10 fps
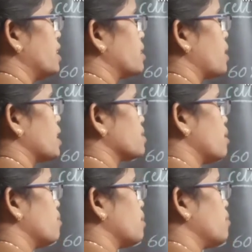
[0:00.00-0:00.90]
that
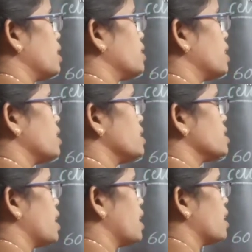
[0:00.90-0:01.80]
plasma membrane, there is
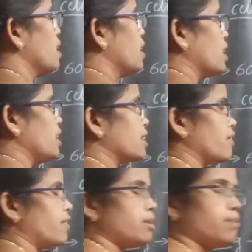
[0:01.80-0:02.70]
a
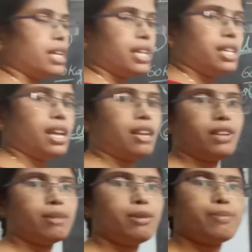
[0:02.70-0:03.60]
liquid material
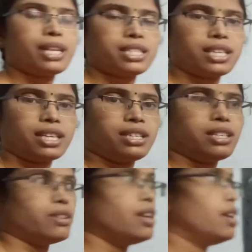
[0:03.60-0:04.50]
will be present.
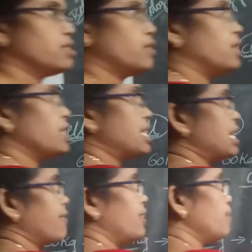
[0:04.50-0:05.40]
So this
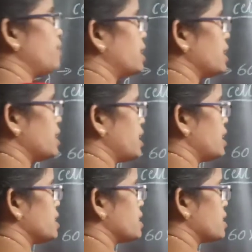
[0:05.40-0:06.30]
liquid material
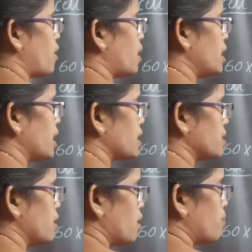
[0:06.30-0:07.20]
is called as
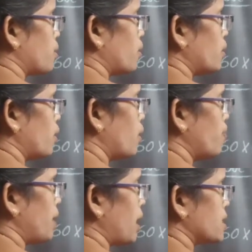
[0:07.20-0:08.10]

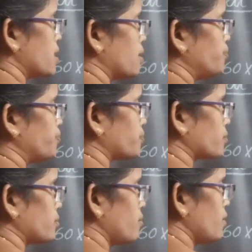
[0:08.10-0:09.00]
protoplasm.
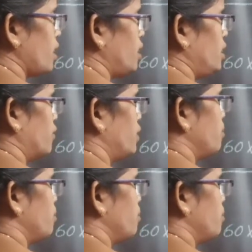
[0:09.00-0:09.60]
Liquid